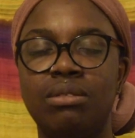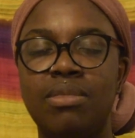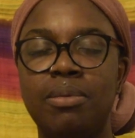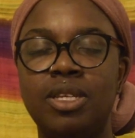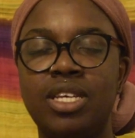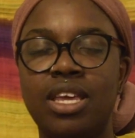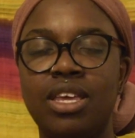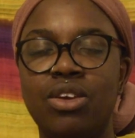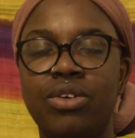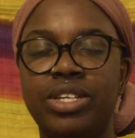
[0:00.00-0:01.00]
Maybe
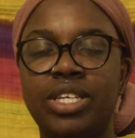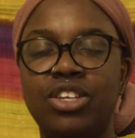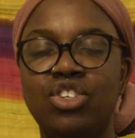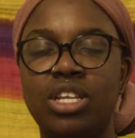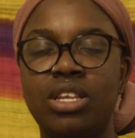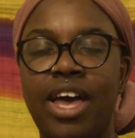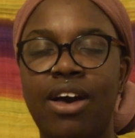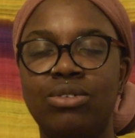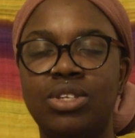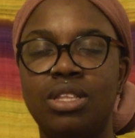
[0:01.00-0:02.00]
taking your attention
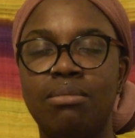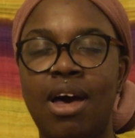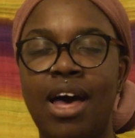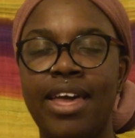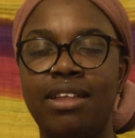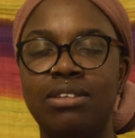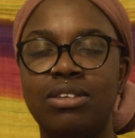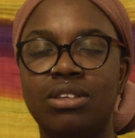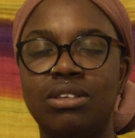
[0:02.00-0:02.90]
now to the mind,